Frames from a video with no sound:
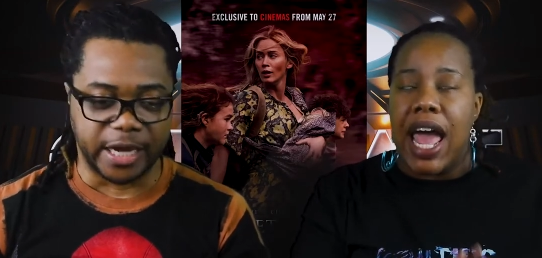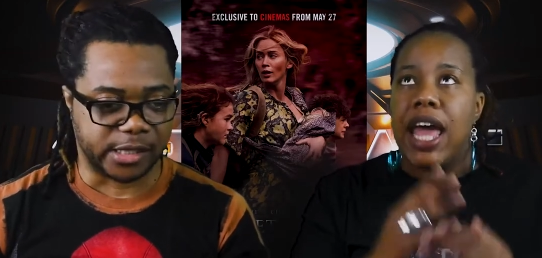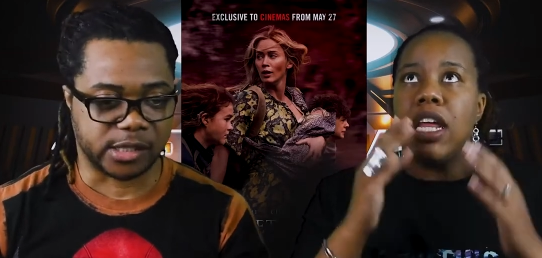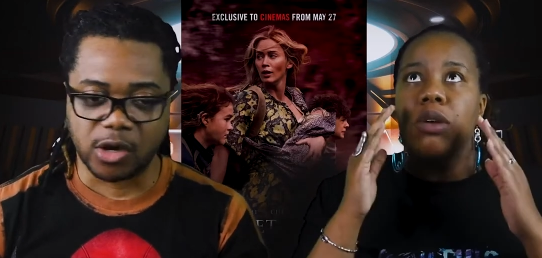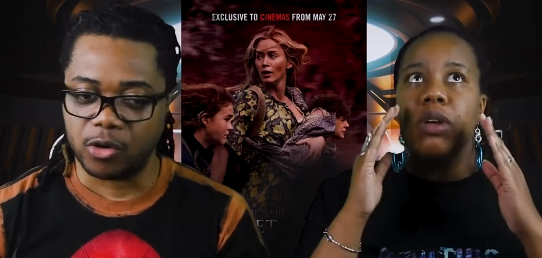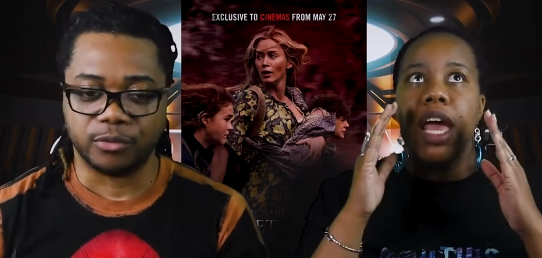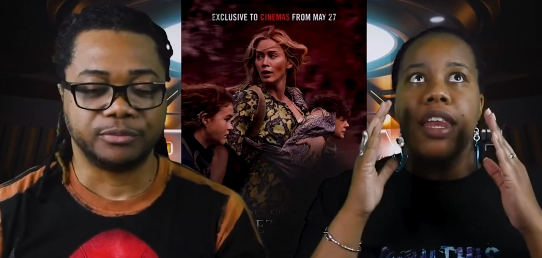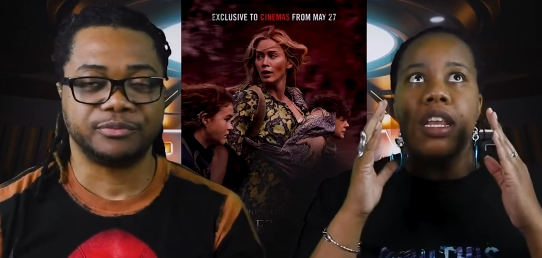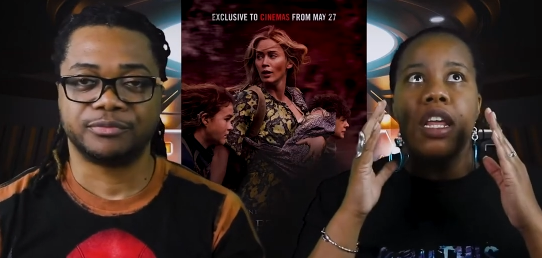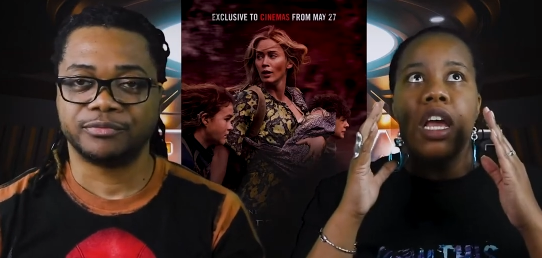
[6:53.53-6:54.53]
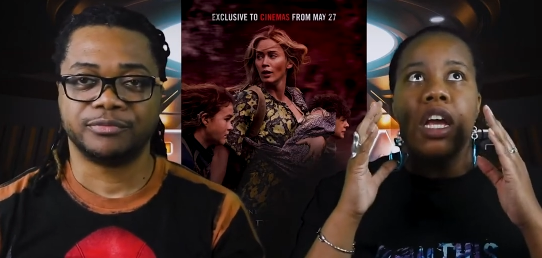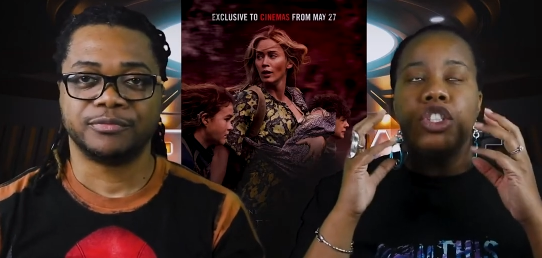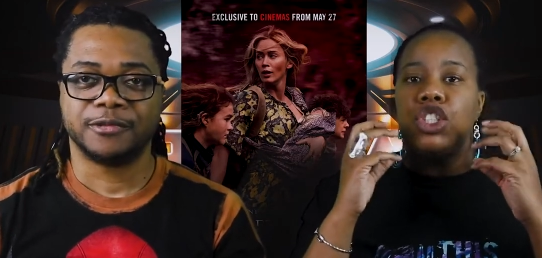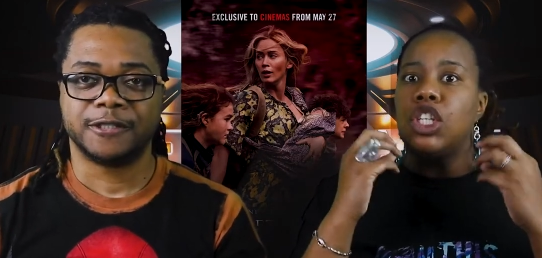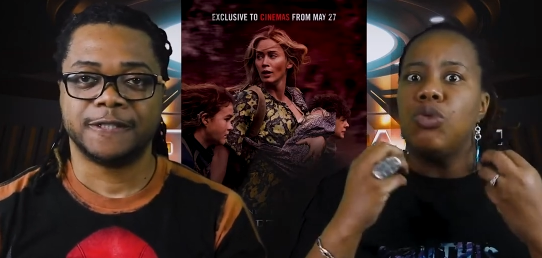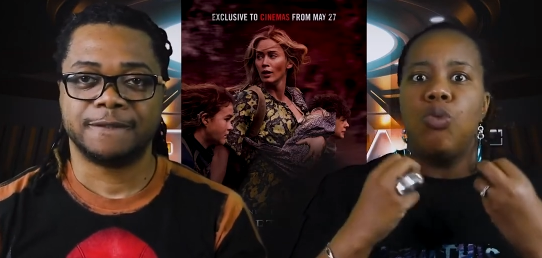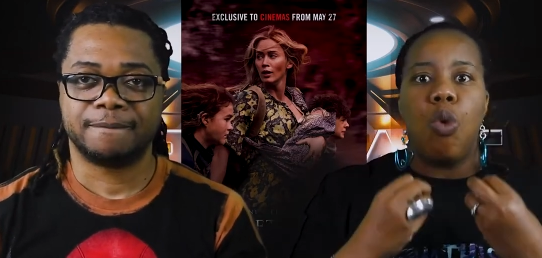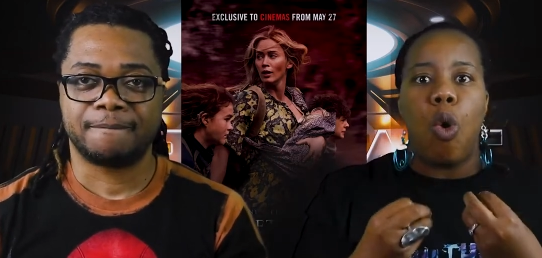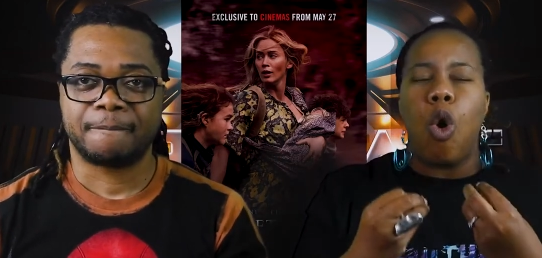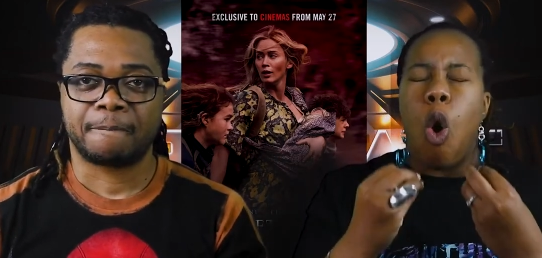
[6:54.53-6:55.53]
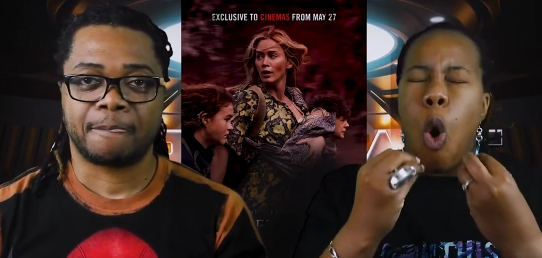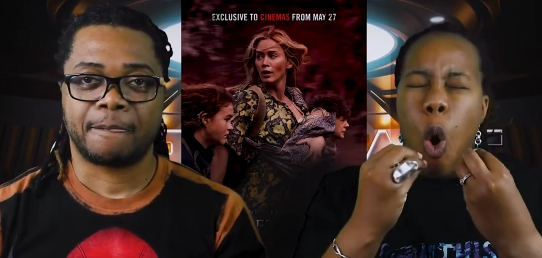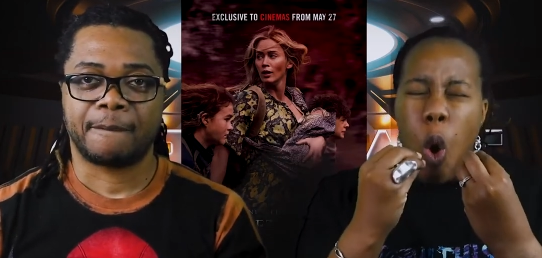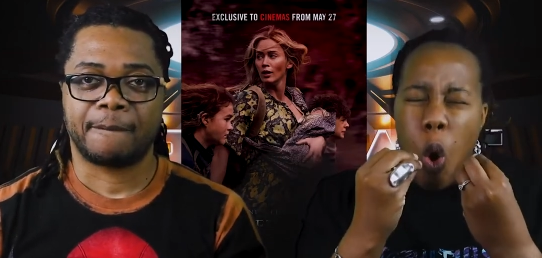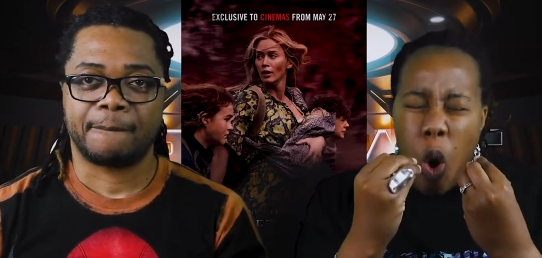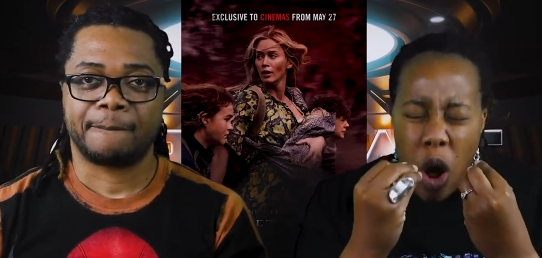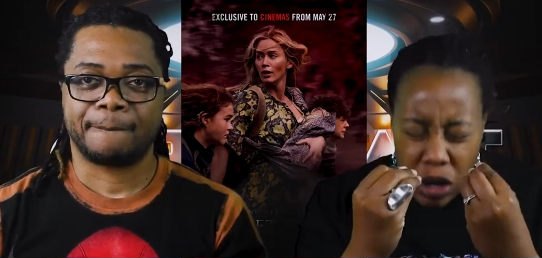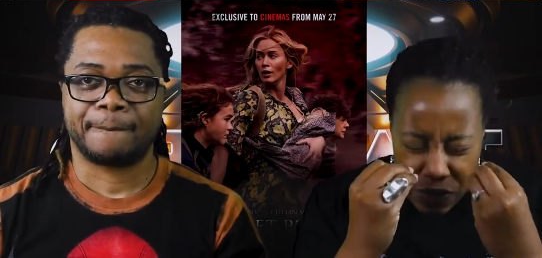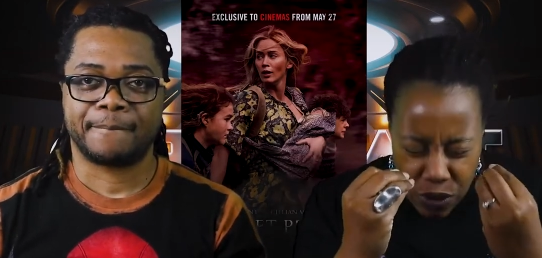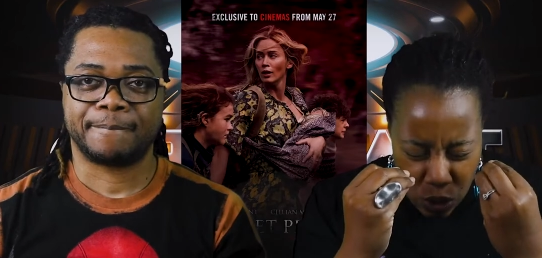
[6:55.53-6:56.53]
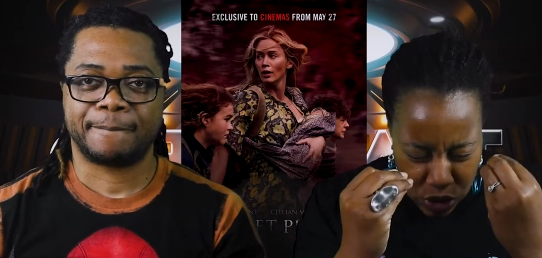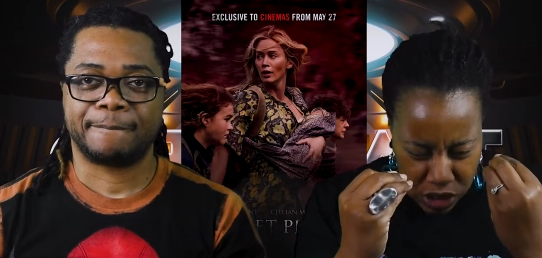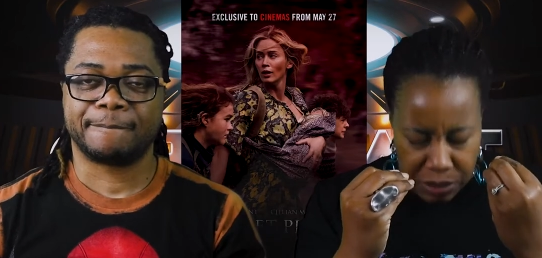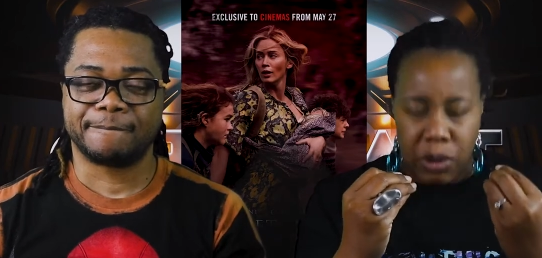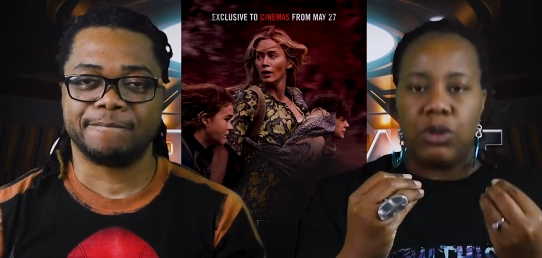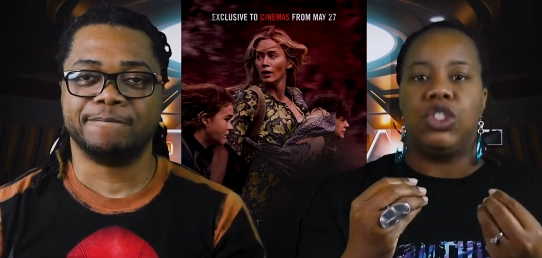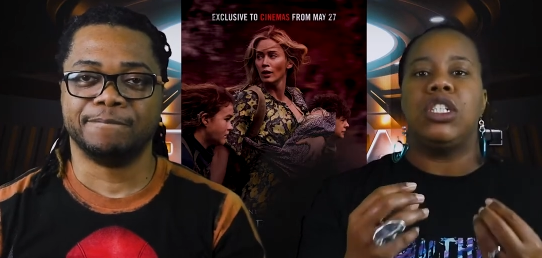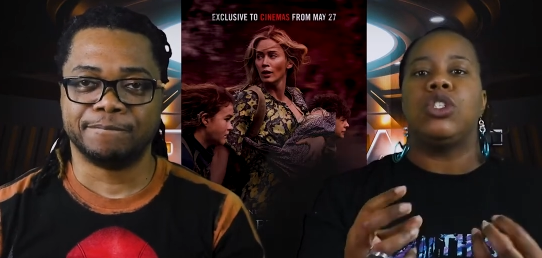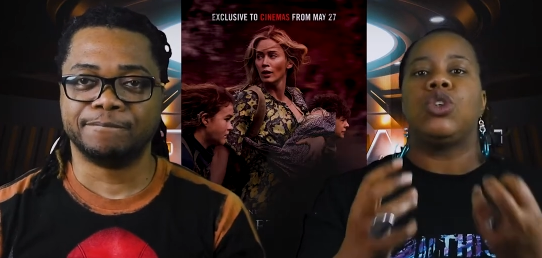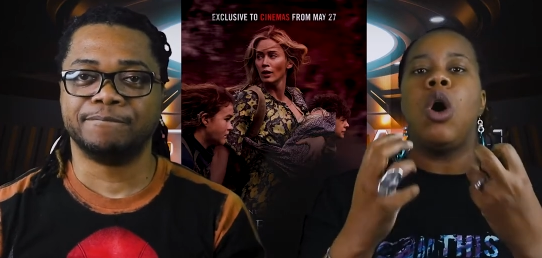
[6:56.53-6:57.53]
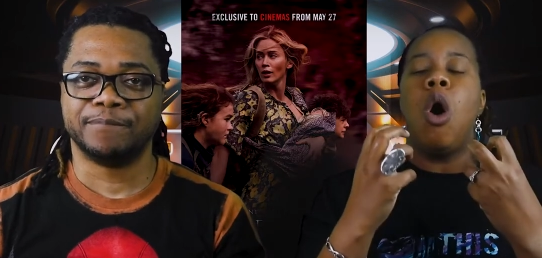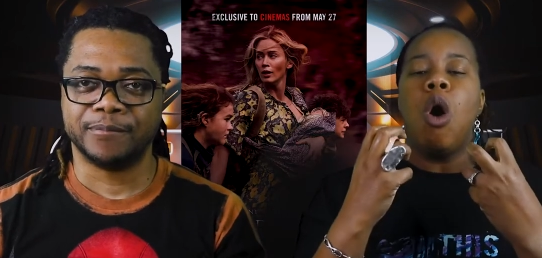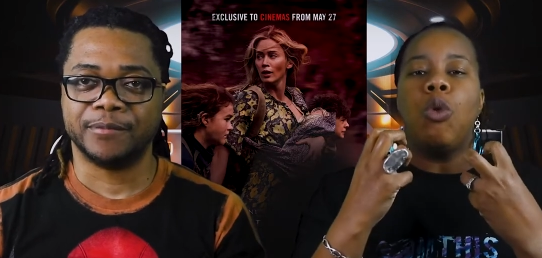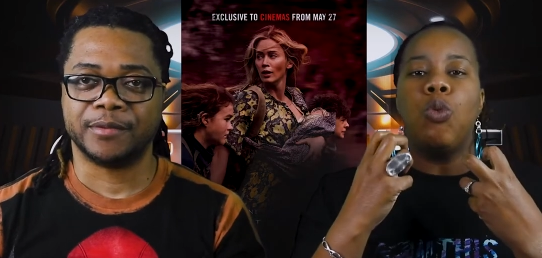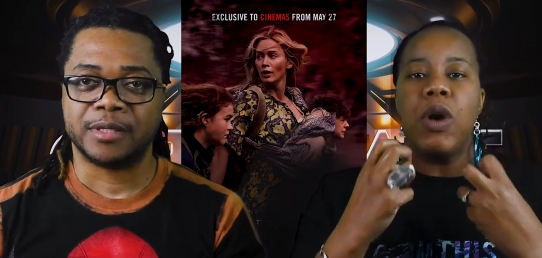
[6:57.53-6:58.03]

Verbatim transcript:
Speaker 1: Let's and it, go. And she wore all of those emotions mm.